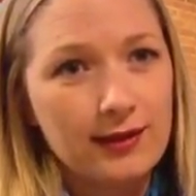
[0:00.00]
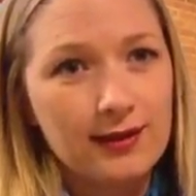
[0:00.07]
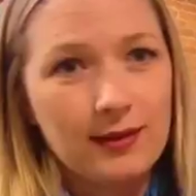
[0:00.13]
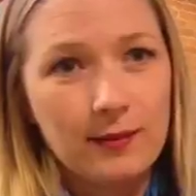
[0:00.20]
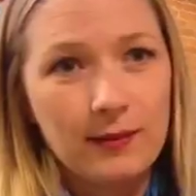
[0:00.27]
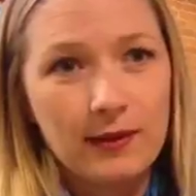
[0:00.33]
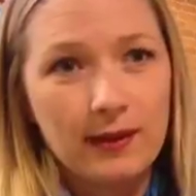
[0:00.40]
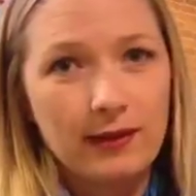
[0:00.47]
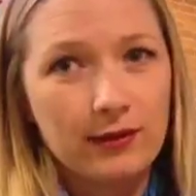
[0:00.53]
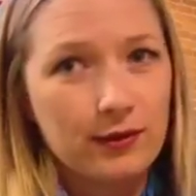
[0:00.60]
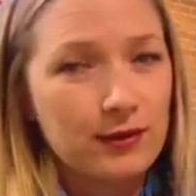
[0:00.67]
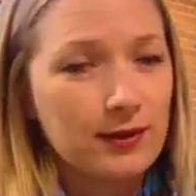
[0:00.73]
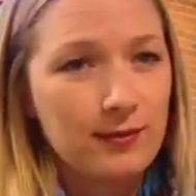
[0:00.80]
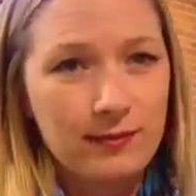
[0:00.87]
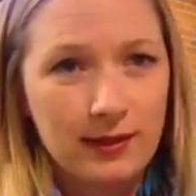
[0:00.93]
It's something
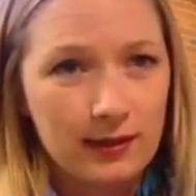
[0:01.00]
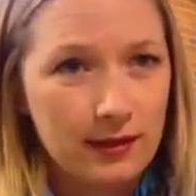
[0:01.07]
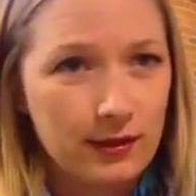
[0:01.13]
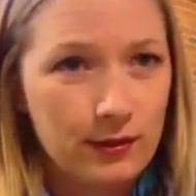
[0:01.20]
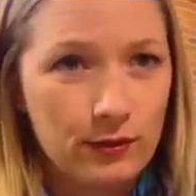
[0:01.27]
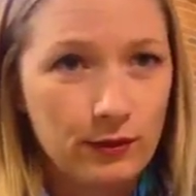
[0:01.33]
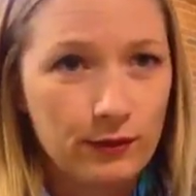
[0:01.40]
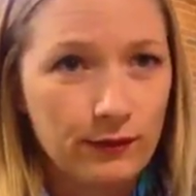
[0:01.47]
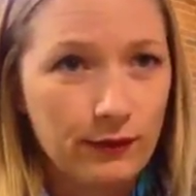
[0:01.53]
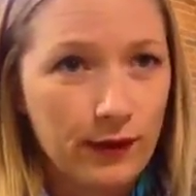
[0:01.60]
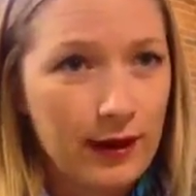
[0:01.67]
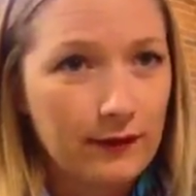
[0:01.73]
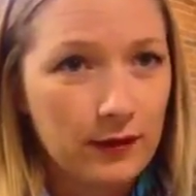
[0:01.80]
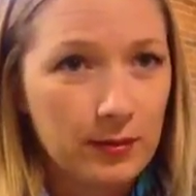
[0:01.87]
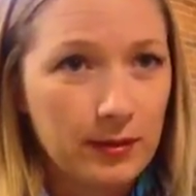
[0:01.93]
there's something to do
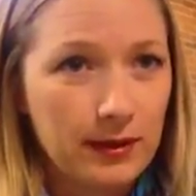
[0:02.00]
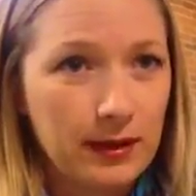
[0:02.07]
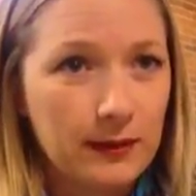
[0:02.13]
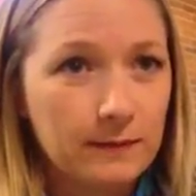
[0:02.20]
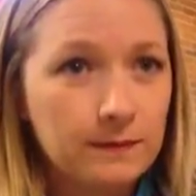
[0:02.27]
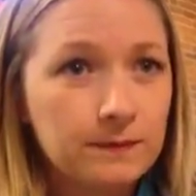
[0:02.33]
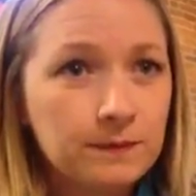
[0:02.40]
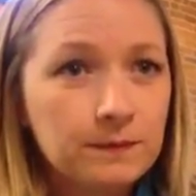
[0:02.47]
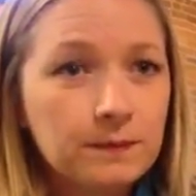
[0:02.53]
for everybody